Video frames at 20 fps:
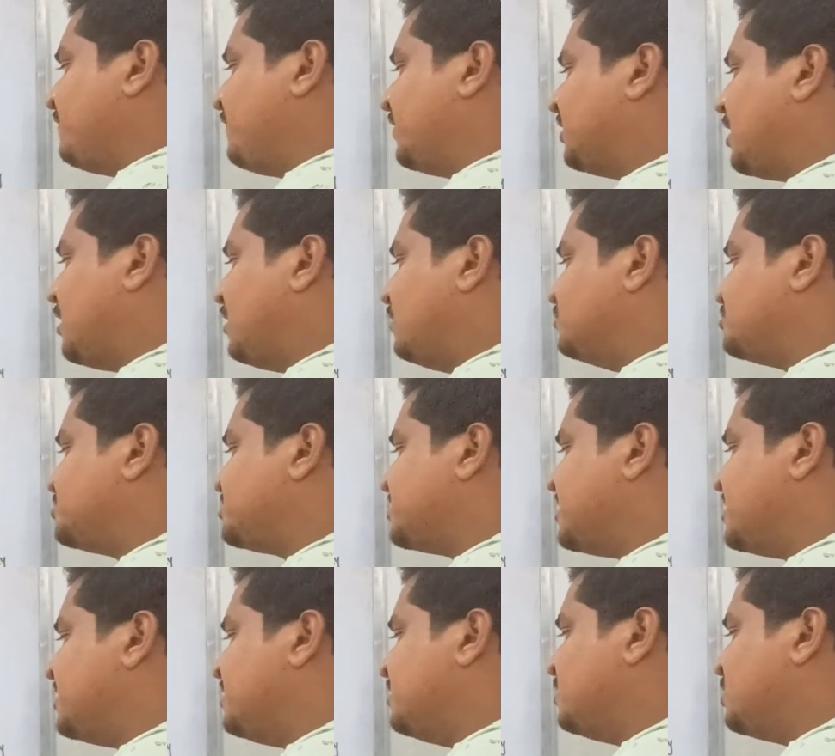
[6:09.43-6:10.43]
for the
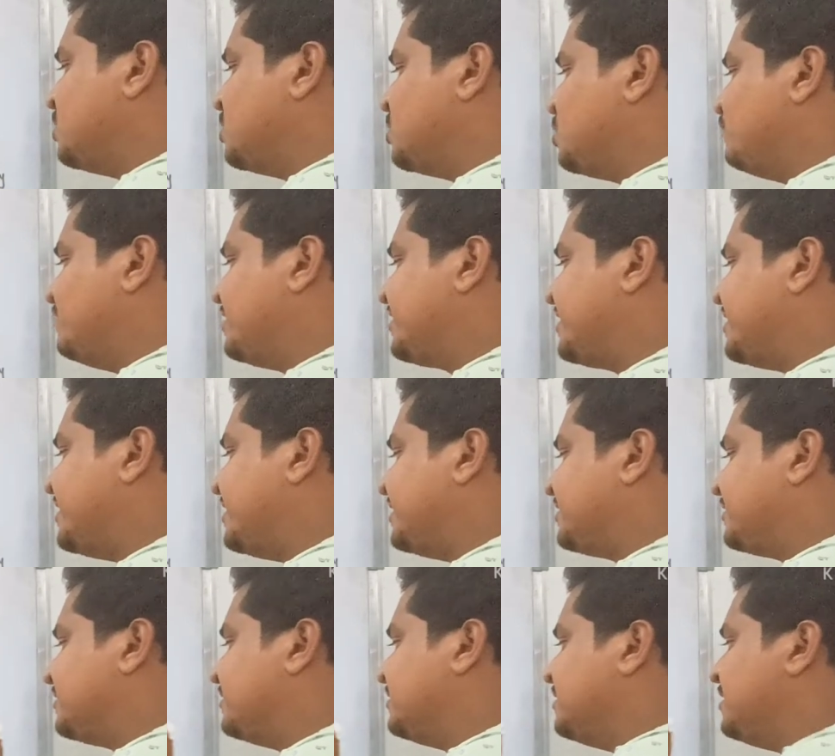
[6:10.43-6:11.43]
outside you will
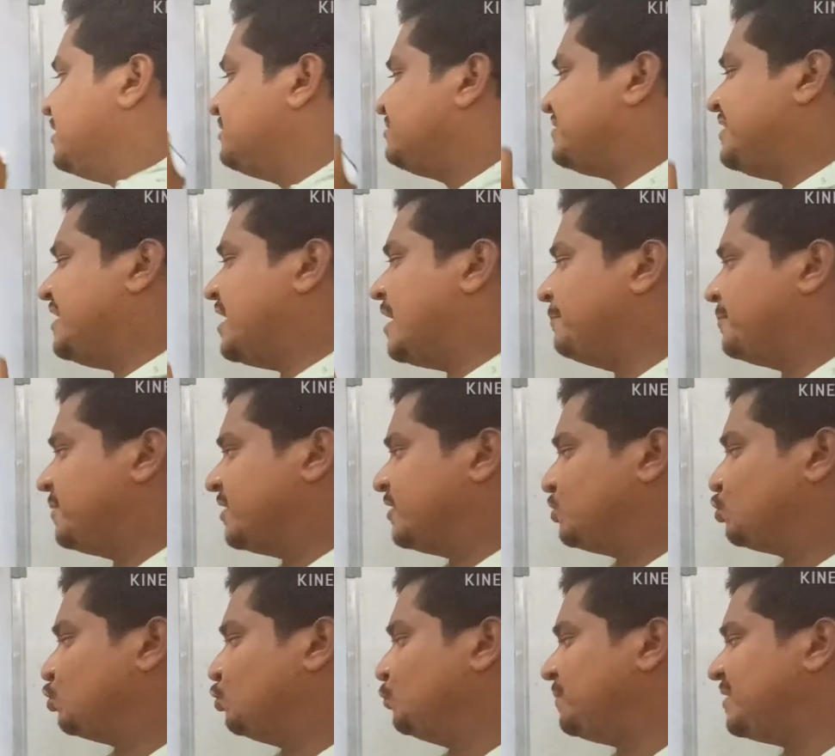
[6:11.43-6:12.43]
get 3
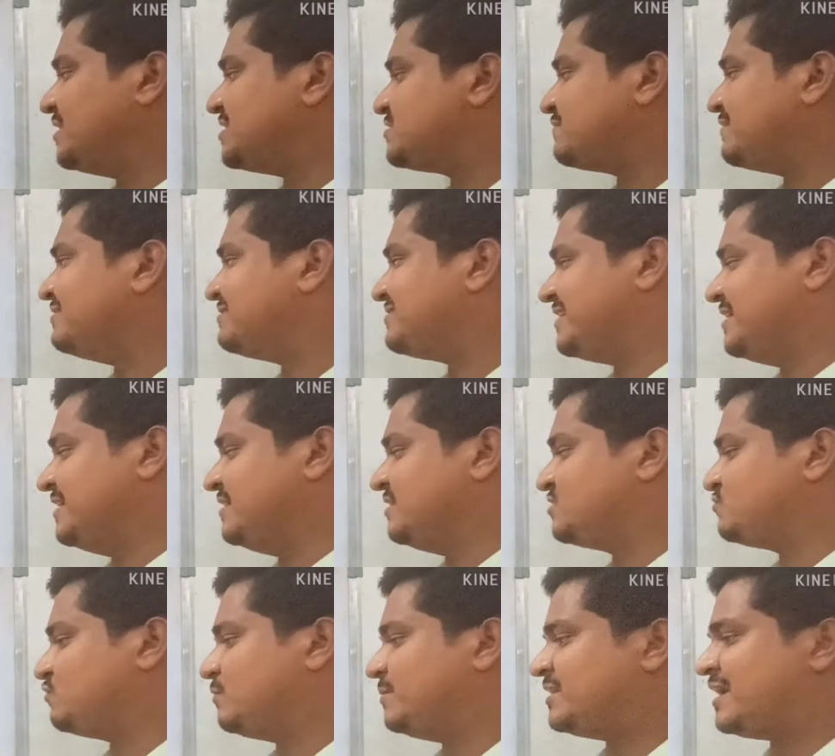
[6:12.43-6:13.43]
ampere, 2 plus 1 3.
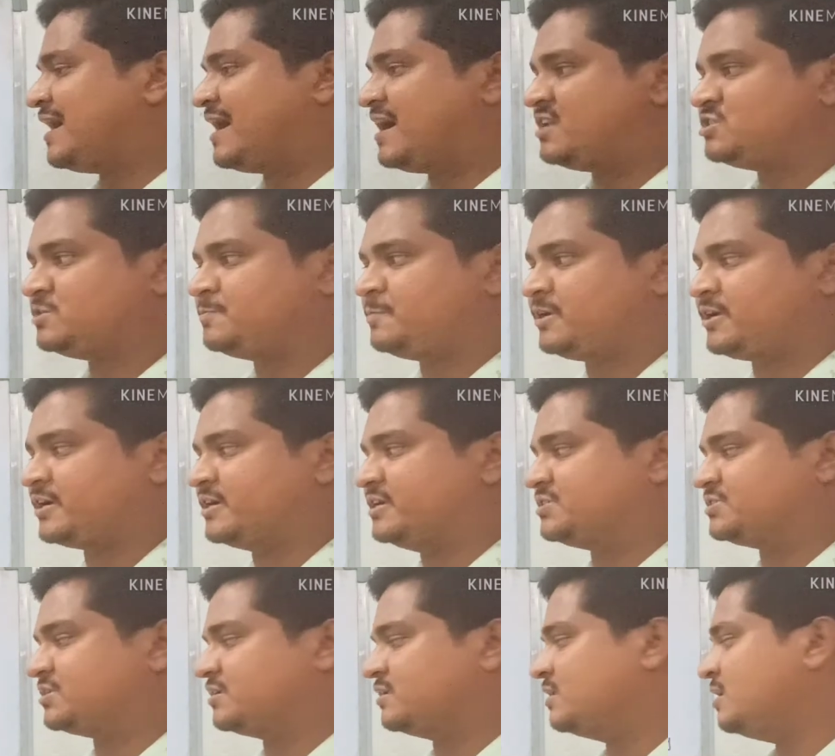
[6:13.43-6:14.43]
This will be the algebraic
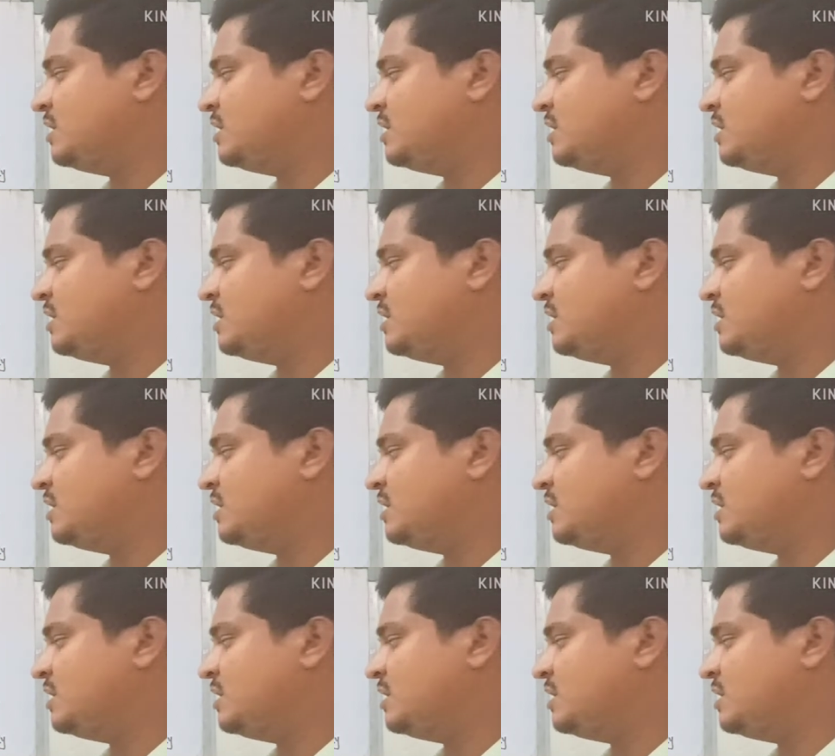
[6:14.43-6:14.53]
addition.